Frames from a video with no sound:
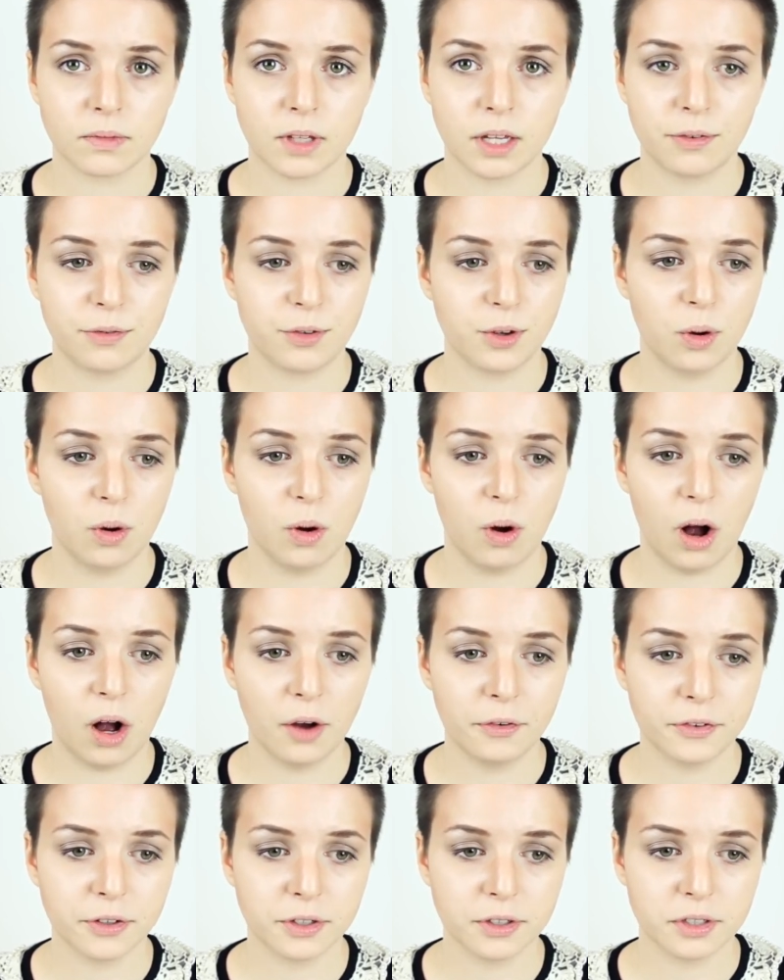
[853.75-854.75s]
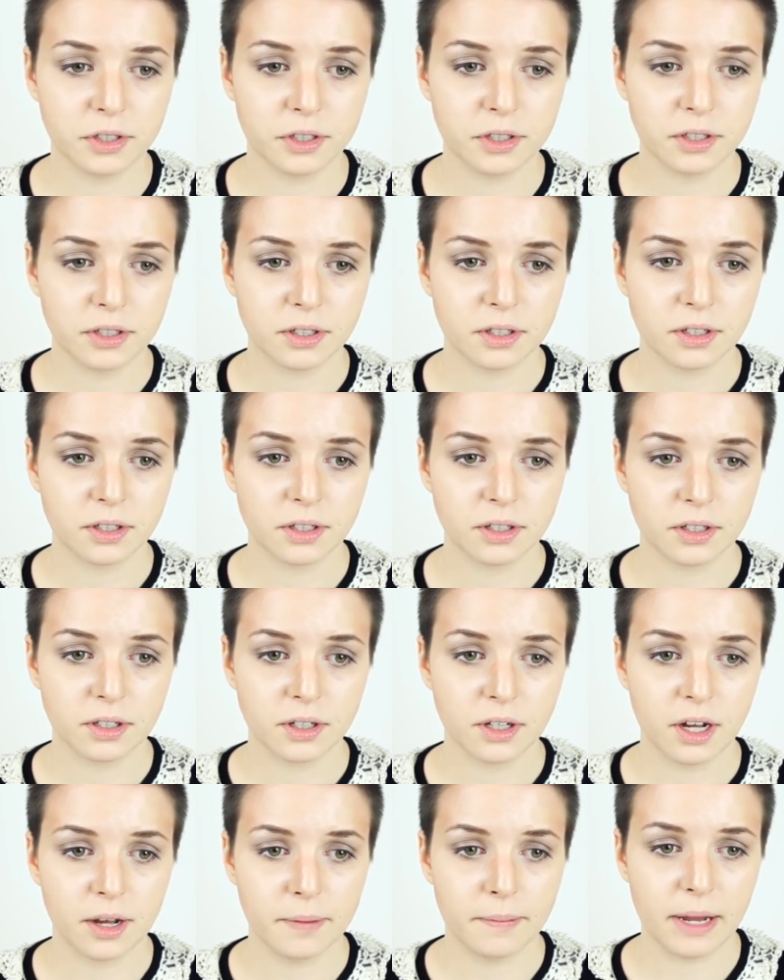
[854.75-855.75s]
If you're offered
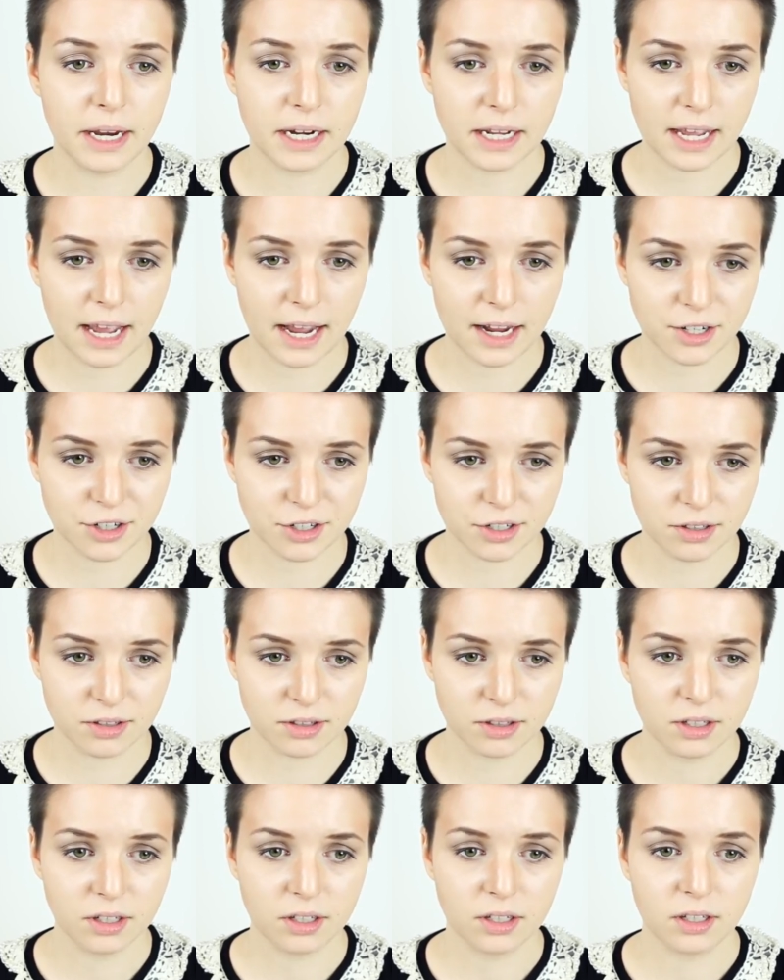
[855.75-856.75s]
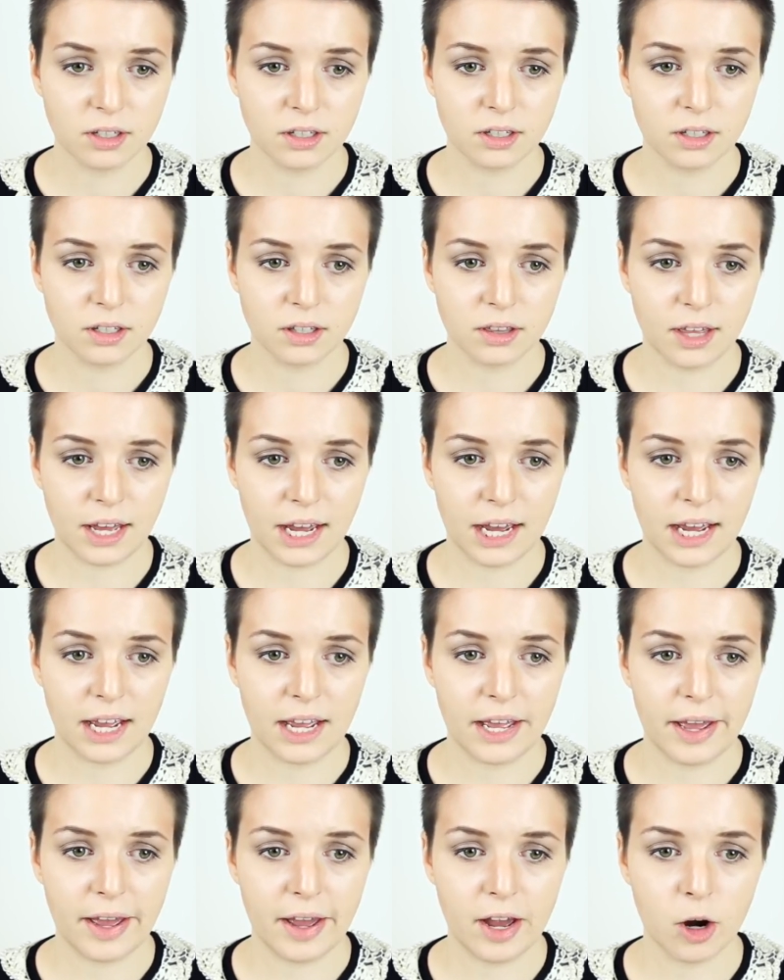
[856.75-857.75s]
a medication that
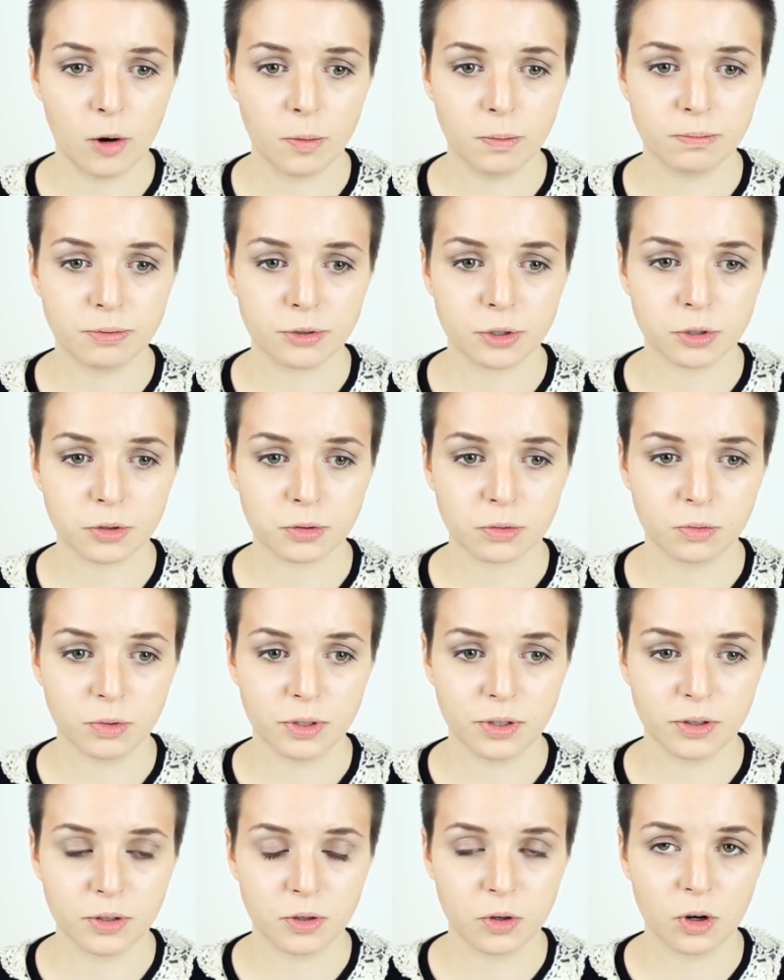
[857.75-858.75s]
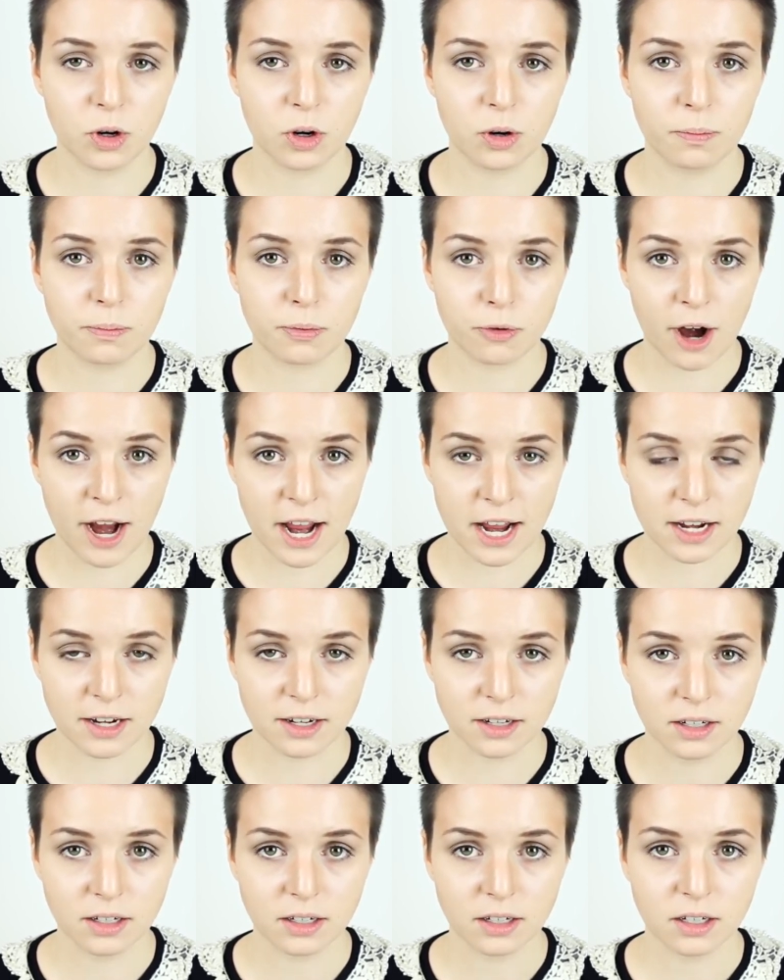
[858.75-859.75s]
helps with your
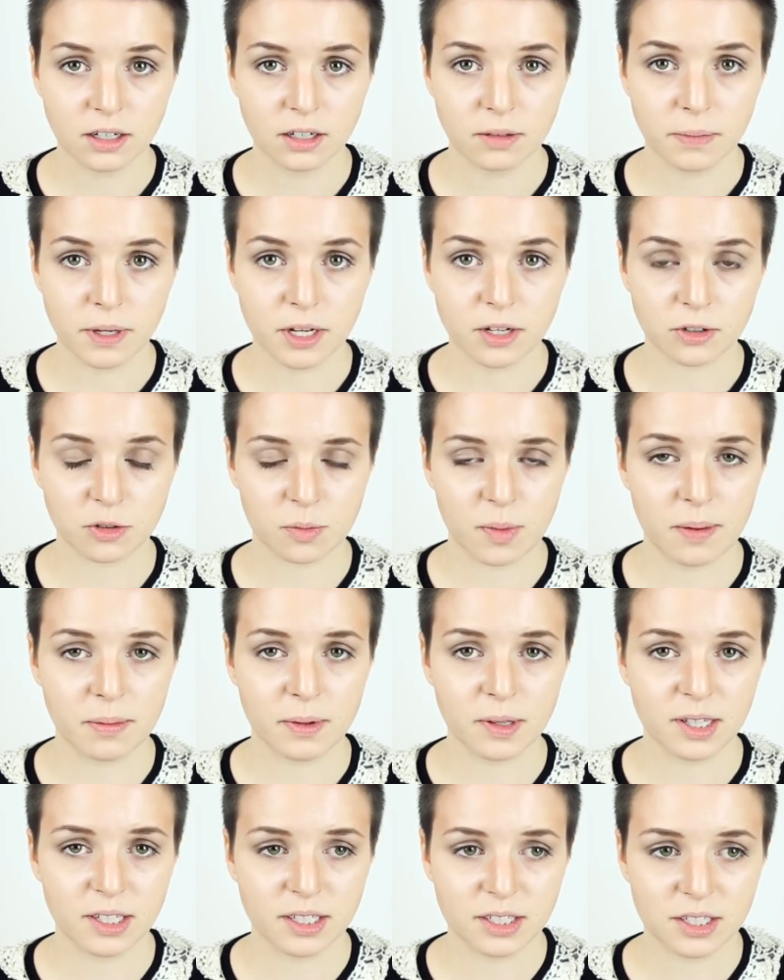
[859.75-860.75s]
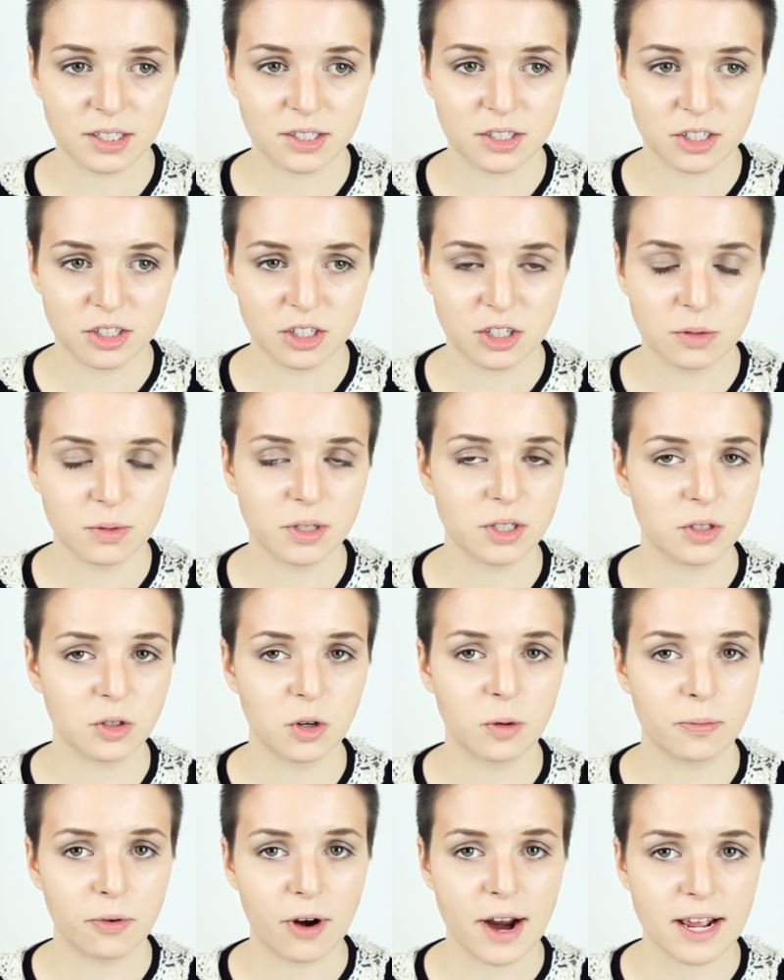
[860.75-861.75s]
brain because remember this is to do with
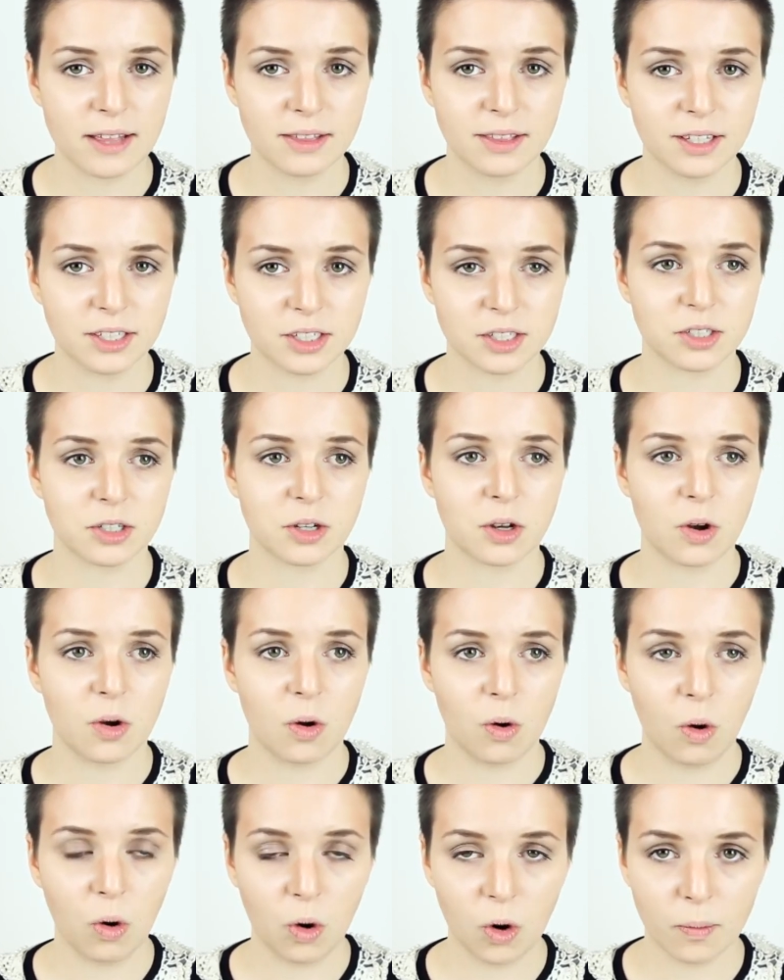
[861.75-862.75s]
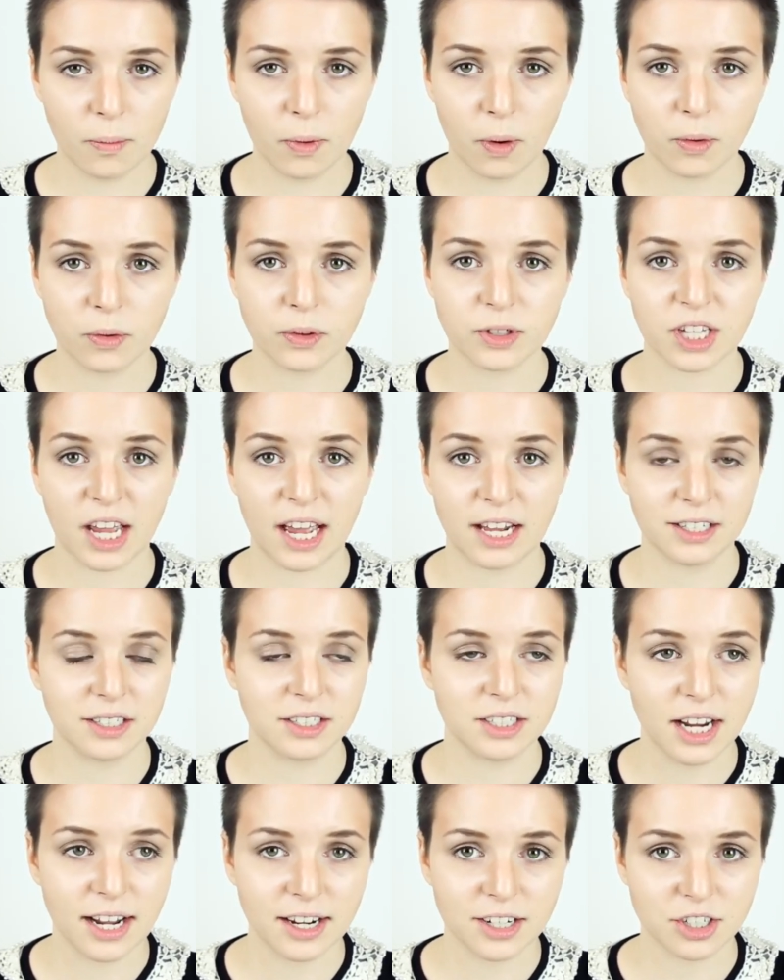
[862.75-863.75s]
your brain this is hormones and
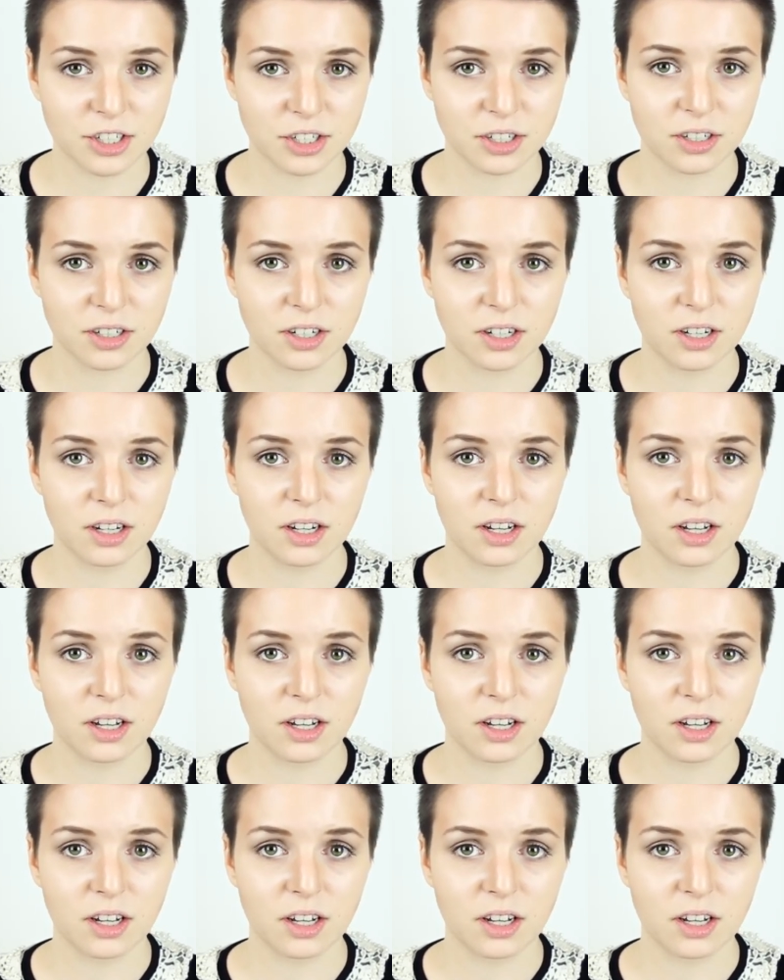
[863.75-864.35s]
addiction